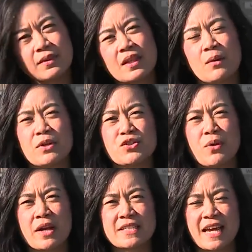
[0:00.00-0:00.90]
Now, we
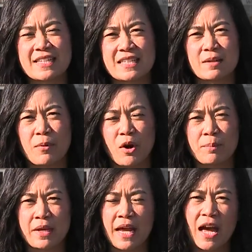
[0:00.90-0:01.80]
tried to ask the
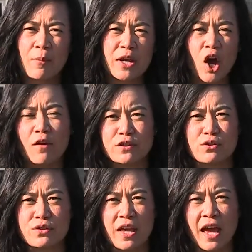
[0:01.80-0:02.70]
department how many
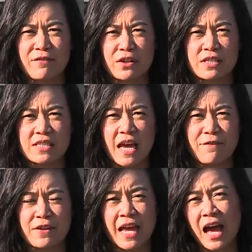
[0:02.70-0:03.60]
officers they have on
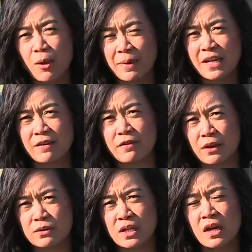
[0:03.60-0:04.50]
staff and how many of
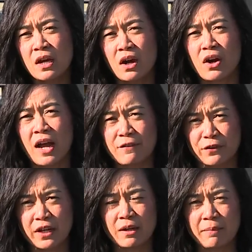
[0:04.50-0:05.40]
those are
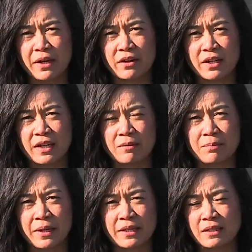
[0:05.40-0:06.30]
African-American,
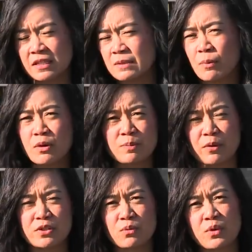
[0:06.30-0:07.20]
but a
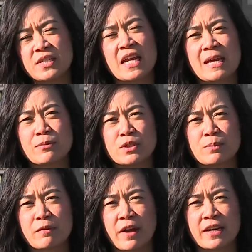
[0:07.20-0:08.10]
spokesperson wasn't able to
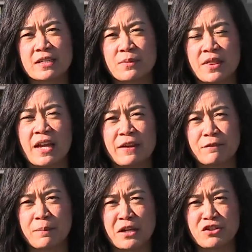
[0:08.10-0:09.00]
provide us with that
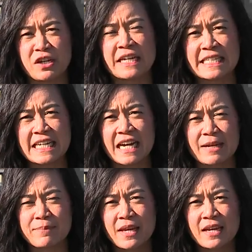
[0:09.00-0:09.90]
information in
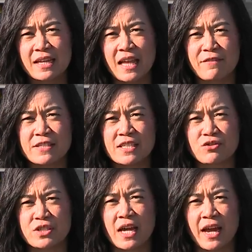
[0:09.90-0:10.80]
time. Live in
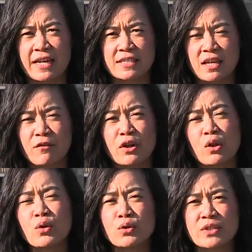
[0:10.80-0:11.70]
Citrus Heights, covering
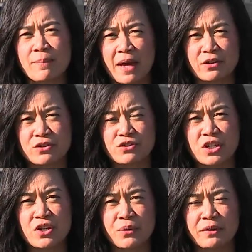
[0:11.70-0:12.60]
local news that matters,
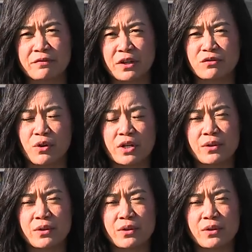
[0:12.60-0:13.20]
Jeannie Nguyen, FOX40